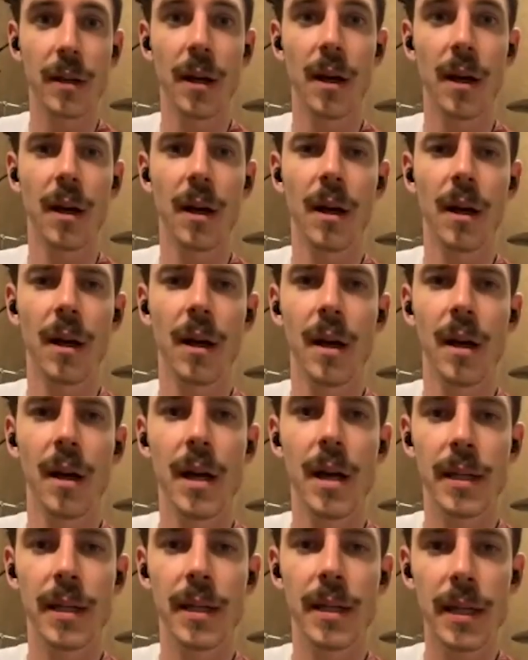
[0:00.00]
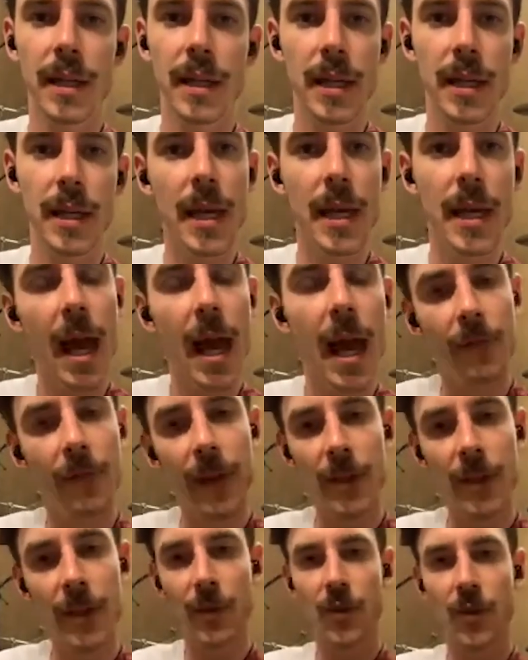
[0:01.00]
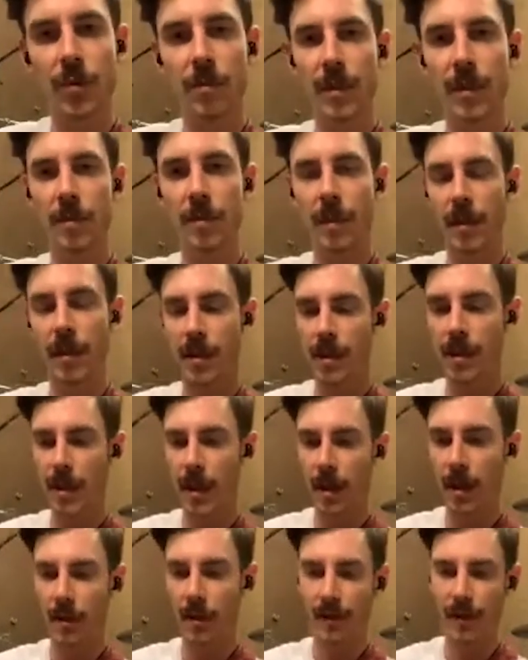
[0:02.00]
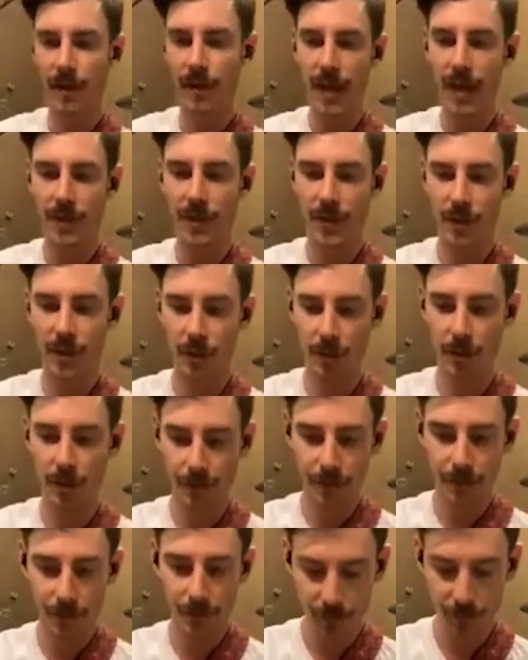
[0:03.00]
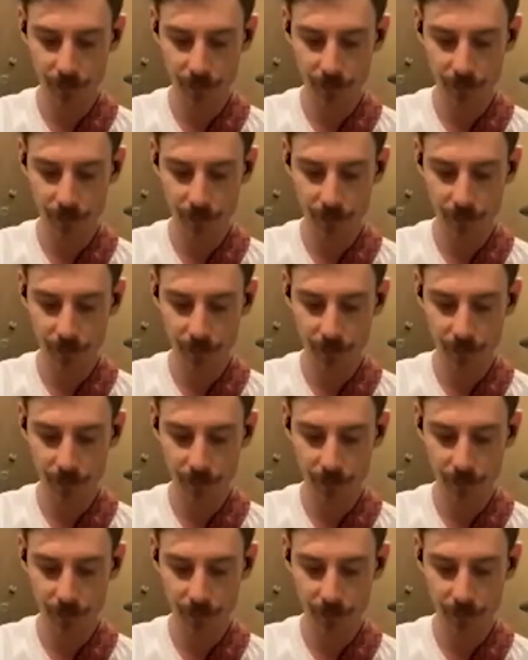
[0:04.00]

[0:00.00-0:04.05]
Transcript: For Phrygian dominant. Diminished second, yeah, if that's what you mean by the scale, flat 2.